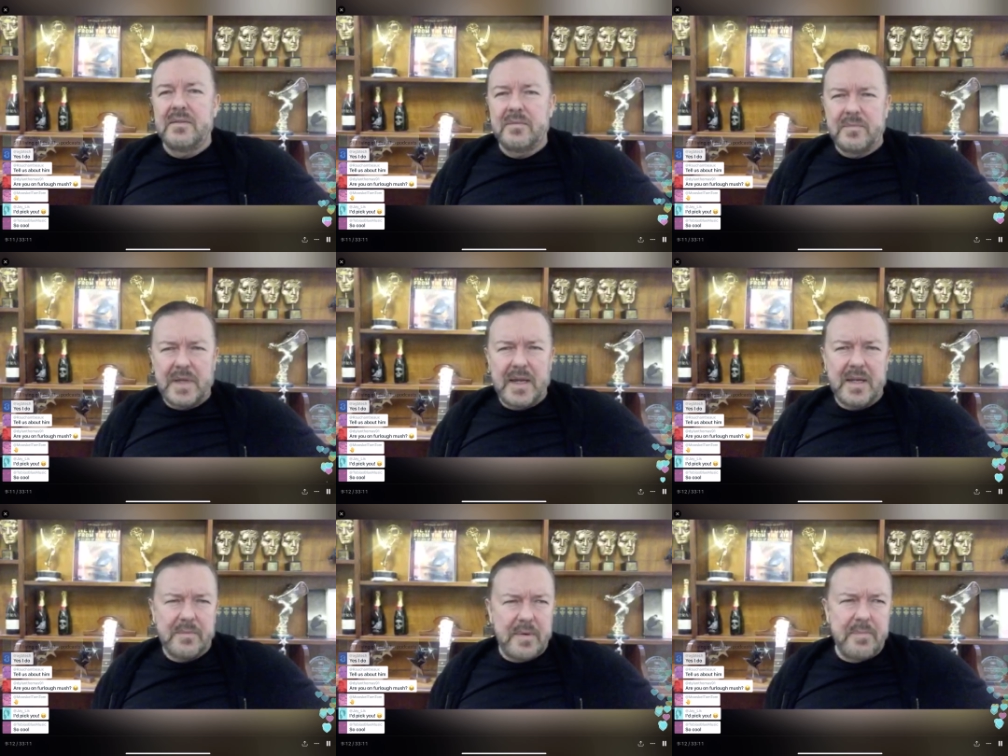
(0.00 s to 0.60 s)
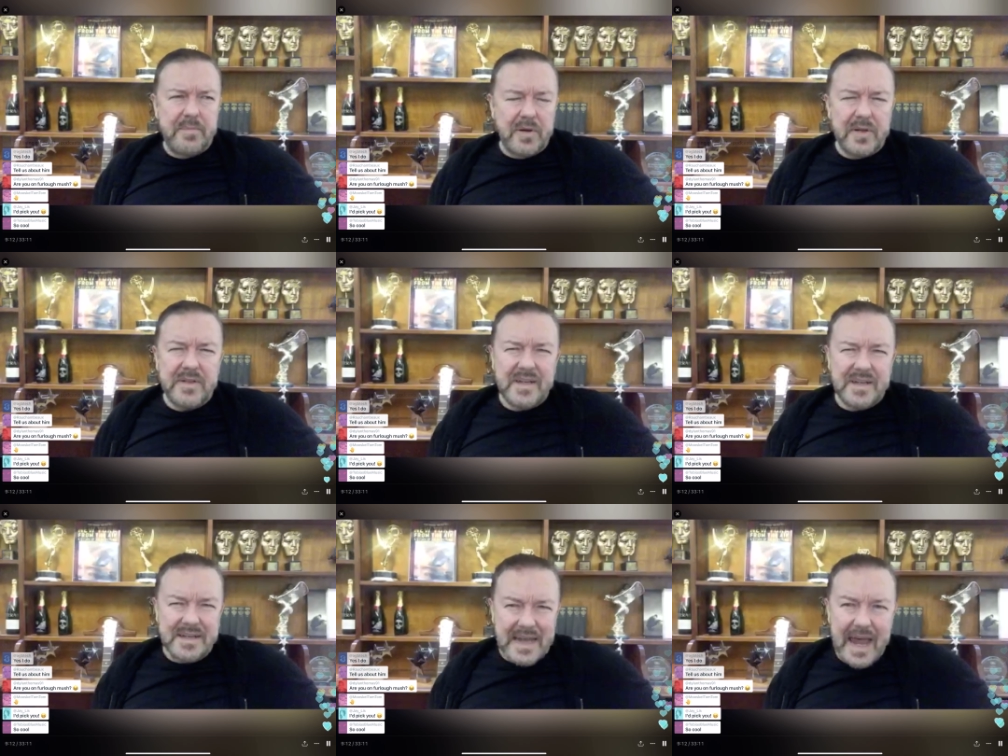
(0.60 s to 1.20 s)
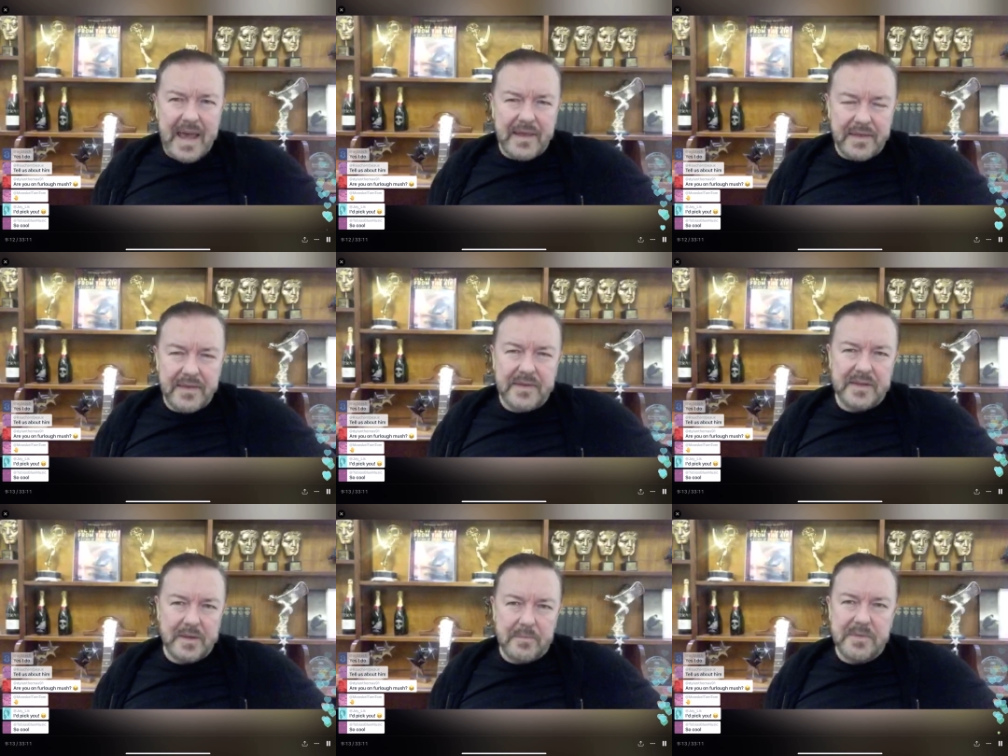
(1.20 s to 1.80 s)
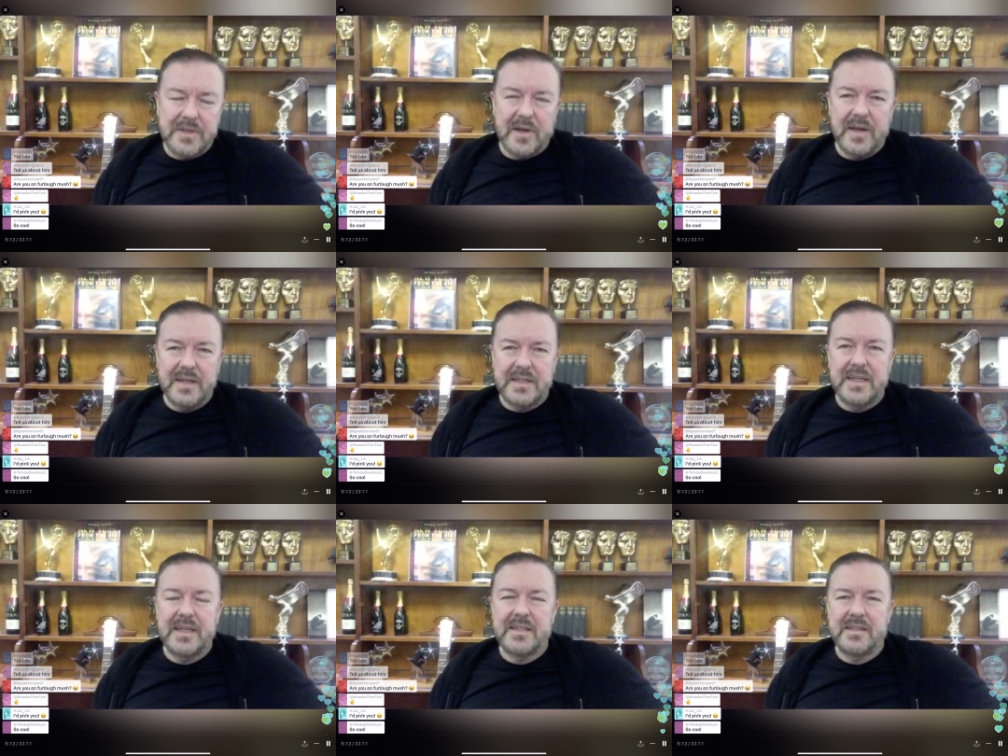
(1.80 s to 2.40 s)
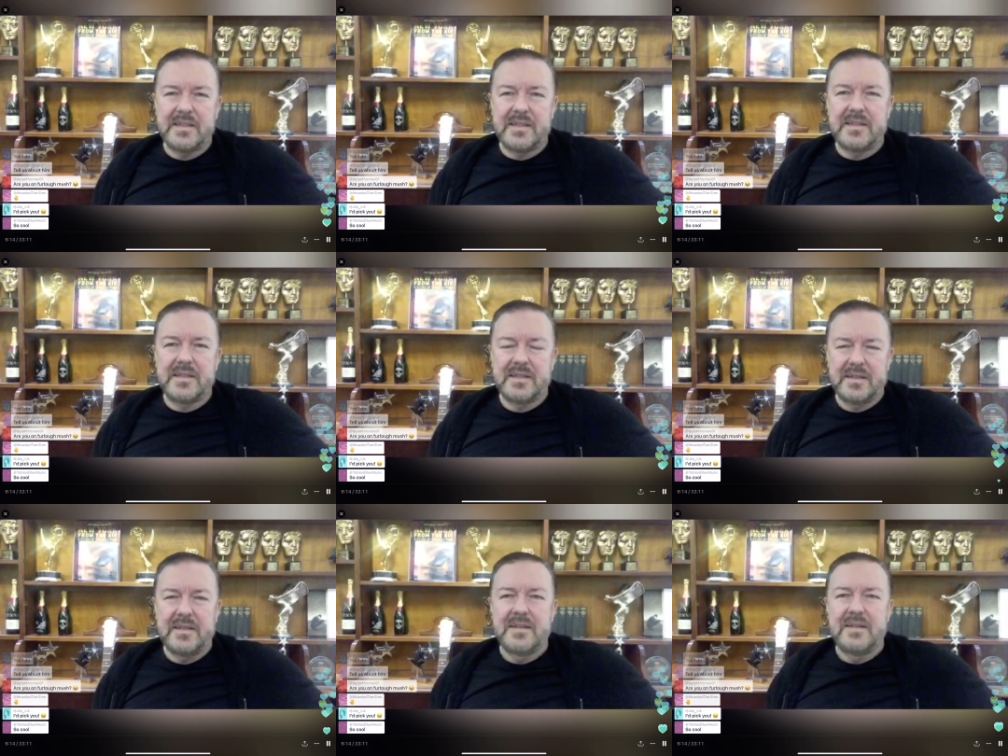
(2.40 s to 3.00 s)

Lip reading: they could be put to death, some scientists.